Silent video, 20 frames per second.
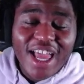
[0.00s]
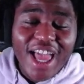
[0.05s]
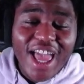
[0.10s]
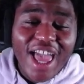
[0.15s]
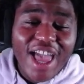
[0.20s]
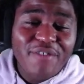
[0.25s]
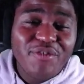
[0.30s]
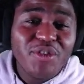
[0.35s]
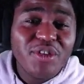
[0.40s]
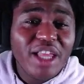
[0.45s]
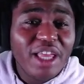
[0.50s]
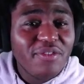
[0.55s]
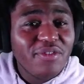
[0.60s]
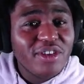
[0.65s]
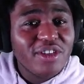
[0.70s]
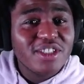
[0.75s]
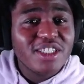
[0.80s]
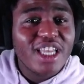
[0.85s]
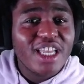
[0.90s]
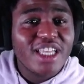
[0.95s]
If you like
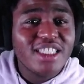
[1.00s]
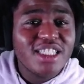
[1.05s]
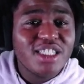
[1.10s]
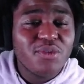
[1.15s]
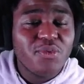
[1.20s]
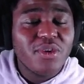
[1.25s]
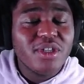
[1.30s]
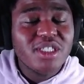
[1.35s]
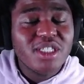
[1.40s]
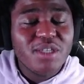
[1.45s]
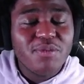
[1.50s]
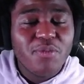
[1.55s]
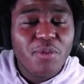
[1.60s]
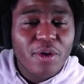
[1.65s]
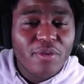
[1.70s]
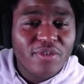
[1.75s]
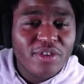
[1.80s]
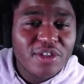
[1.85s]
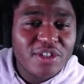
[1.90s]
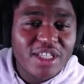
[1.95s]
videos like this and want to see more
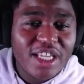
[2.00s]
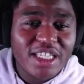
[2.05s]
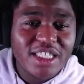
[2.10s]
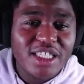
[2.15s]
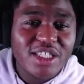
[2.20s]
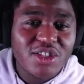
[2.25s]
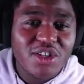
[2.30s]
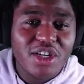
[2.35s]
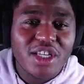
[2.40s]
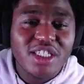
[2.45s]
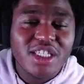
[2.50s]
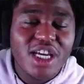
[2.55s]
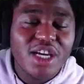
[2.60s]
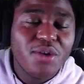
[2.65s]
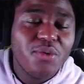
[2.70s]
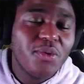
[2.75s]
videos like this on the channel,